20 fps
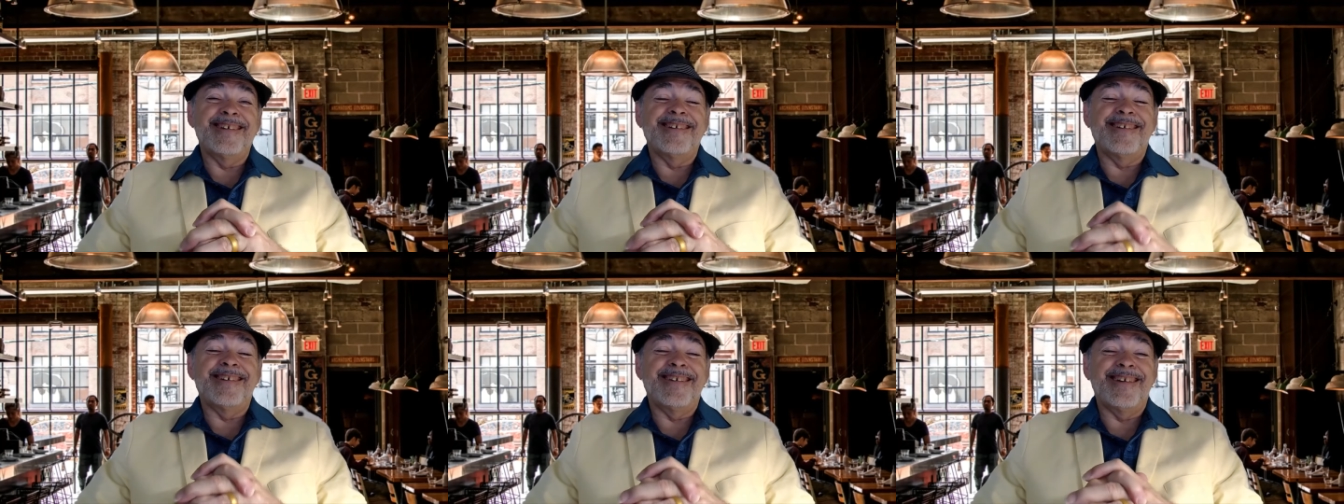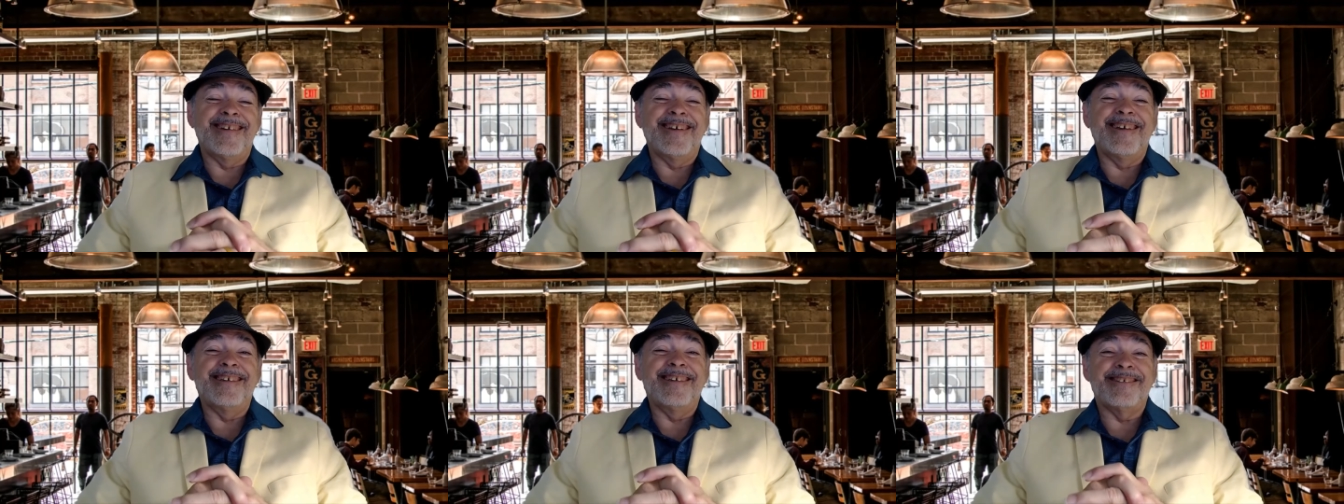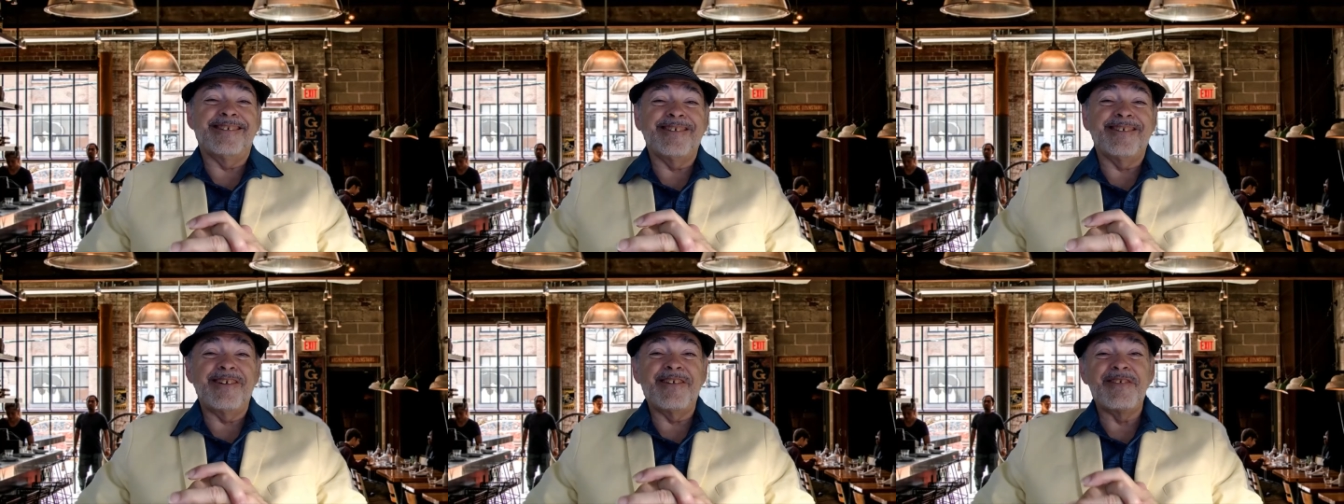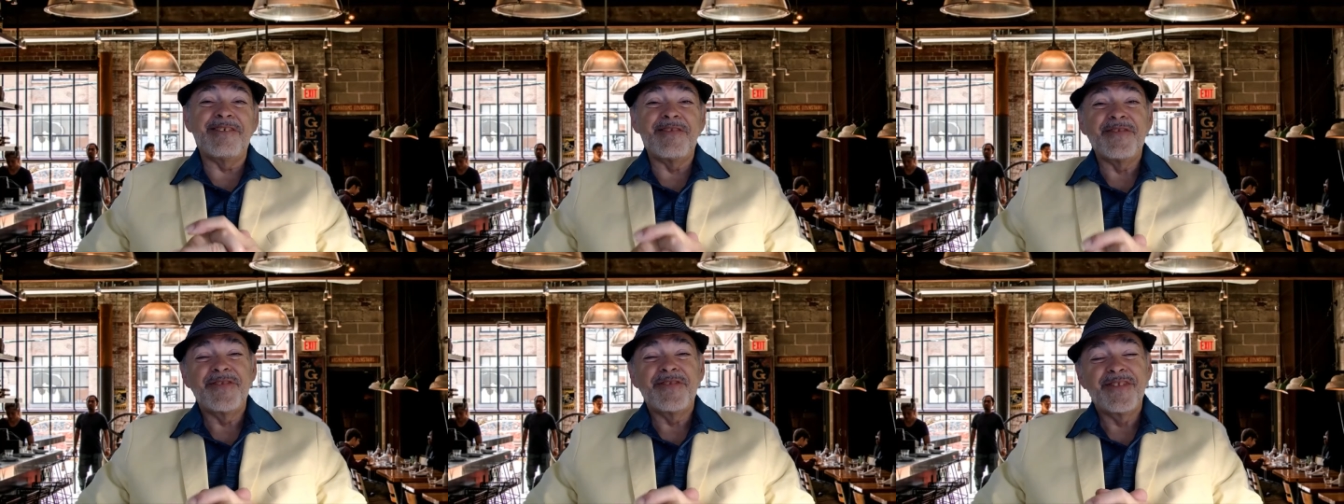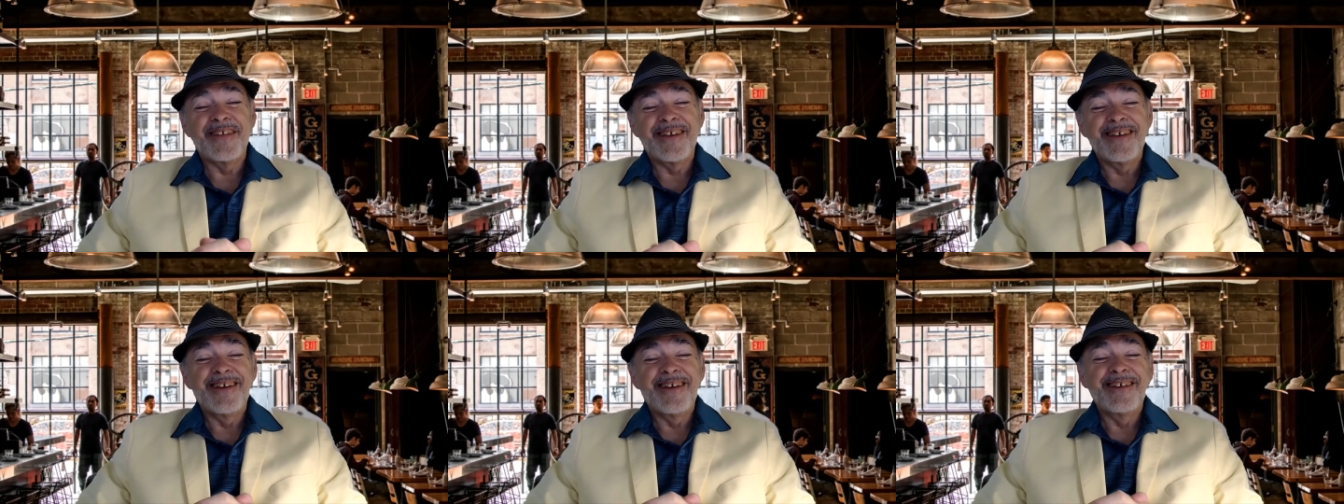So
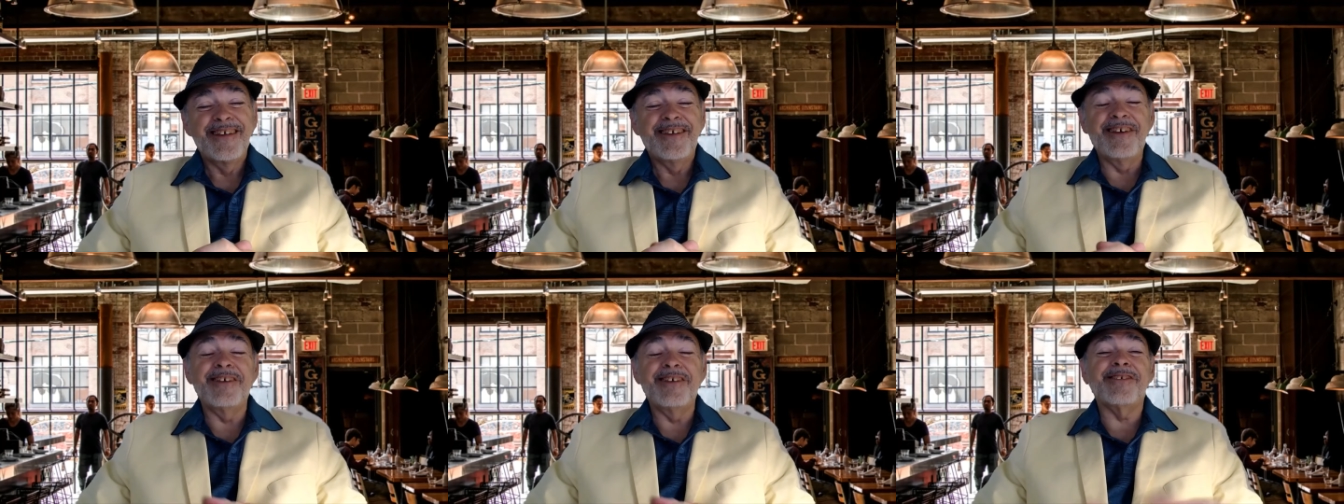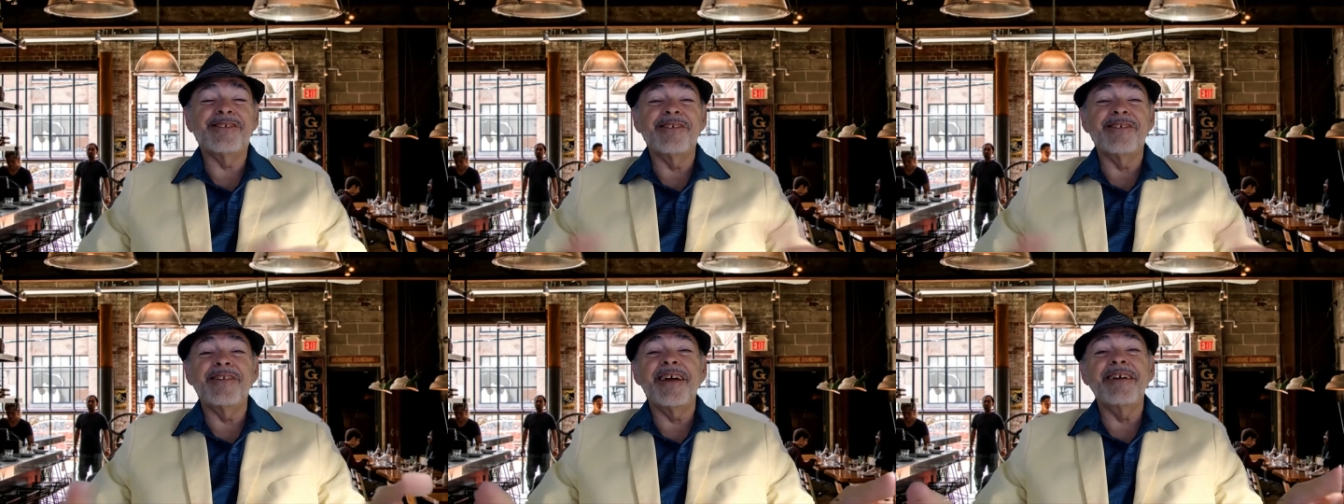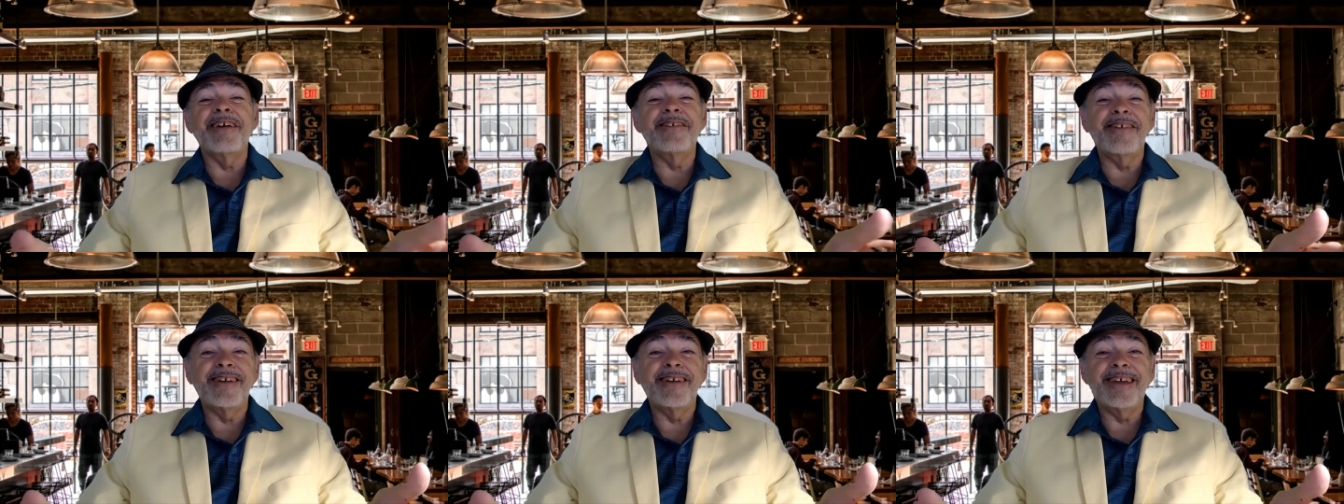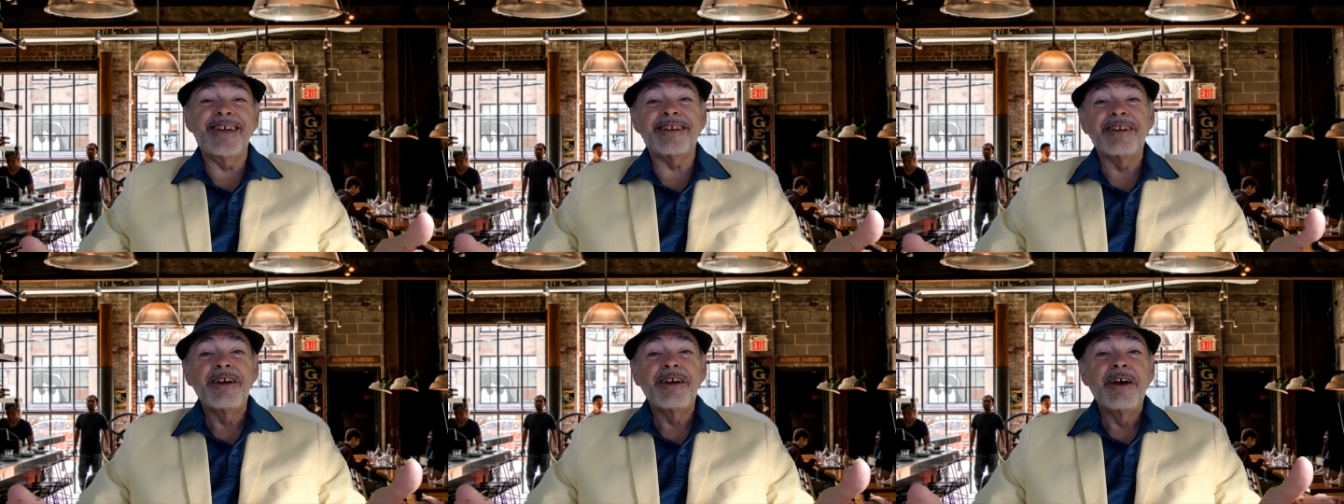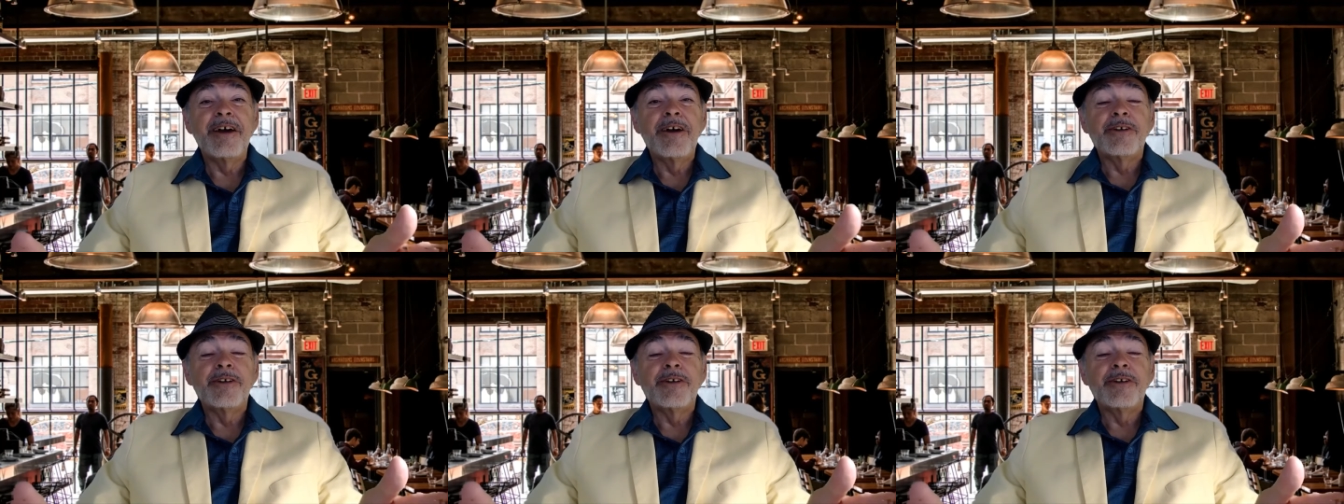now you get two